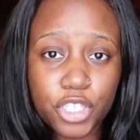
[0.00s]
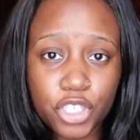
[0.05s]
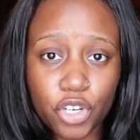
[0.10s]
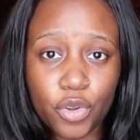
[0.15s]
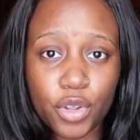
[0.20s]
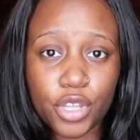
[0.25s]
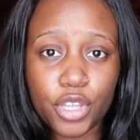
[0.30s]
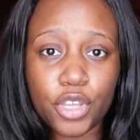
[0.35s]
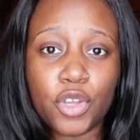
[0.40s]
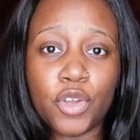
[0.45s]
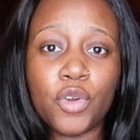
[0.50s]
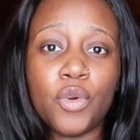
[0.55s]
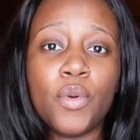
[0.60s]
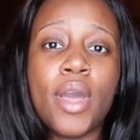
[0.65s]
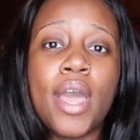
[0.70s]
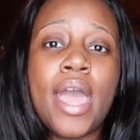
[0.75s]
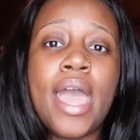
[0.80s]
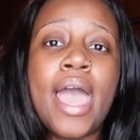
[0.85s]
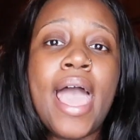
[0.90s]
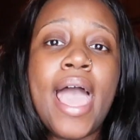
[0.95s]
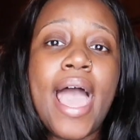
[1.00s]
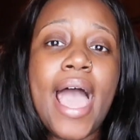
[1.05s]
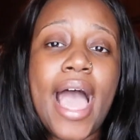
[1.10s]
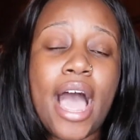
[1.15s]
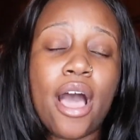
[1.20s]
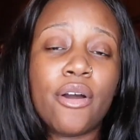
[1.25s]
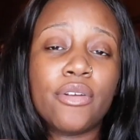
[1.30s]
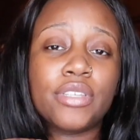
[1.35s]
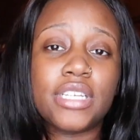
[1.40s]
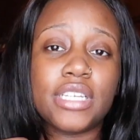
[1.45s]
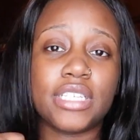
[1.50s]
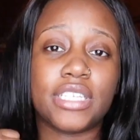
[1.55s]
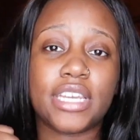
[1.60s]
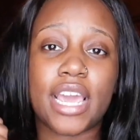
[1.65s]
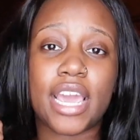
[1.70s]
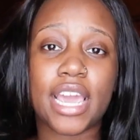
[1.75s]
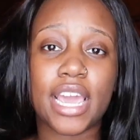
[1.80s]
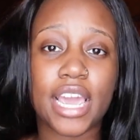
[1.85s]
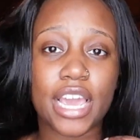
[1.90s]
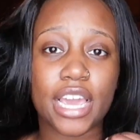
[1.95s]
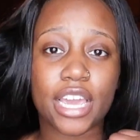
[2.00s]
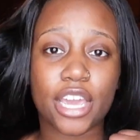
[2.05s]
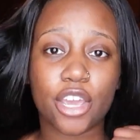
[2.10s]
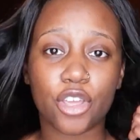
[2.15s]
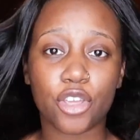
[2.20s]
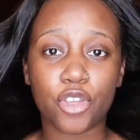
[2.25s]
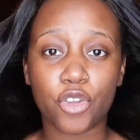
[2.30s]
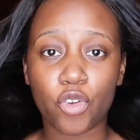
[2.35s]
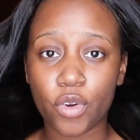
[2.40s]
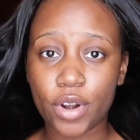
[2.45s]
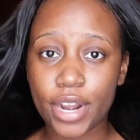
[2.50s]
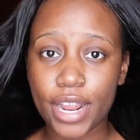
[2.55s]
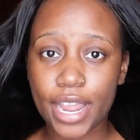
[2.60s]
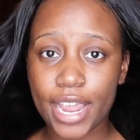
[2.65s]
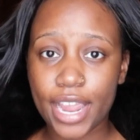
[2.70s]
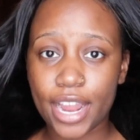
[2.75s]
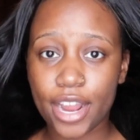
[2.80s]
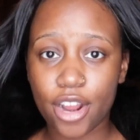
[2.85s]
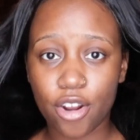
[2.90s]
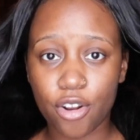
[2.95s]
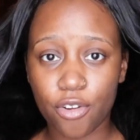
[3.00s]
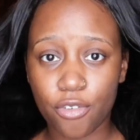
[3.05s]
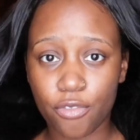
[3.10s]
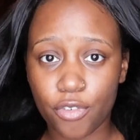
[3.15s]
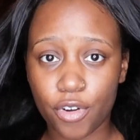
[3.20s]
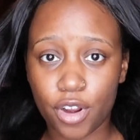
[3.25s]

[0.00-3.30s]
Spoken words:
showing you how to take your hair